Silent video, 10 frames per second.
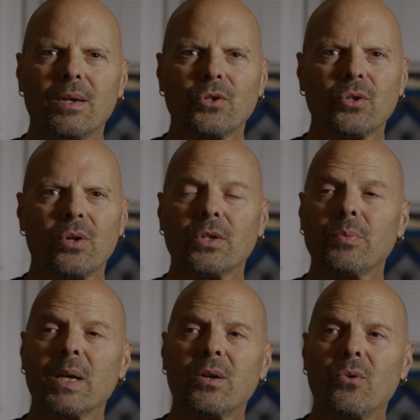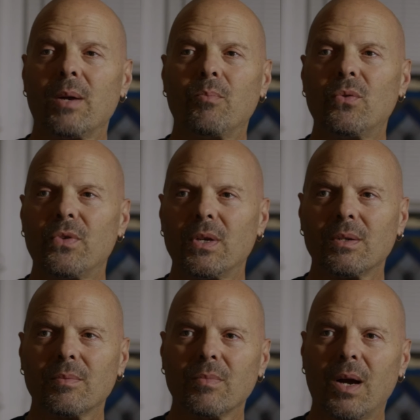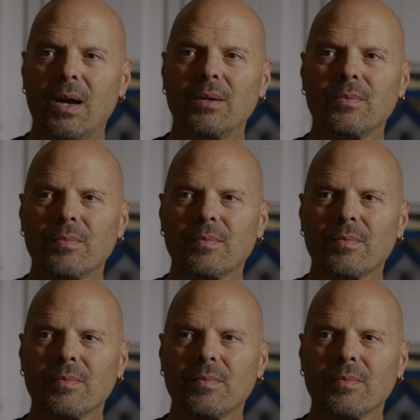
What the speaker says: So let's make a great movie, all right?